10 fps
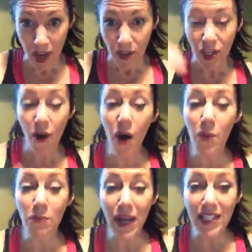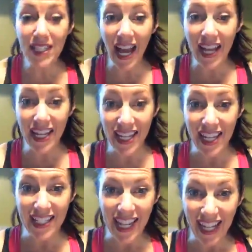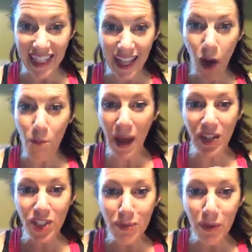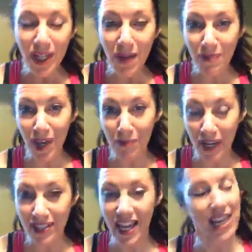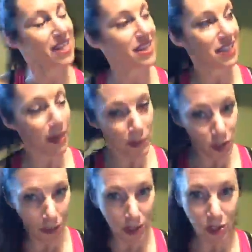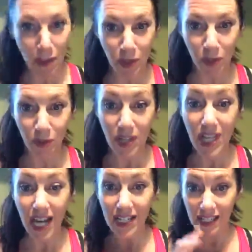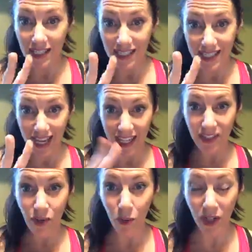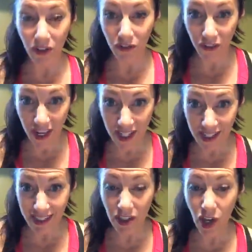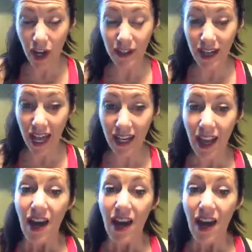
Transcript: So, my site is, and I think, Beck just put it up there. My site is www.secondwindfitness.net.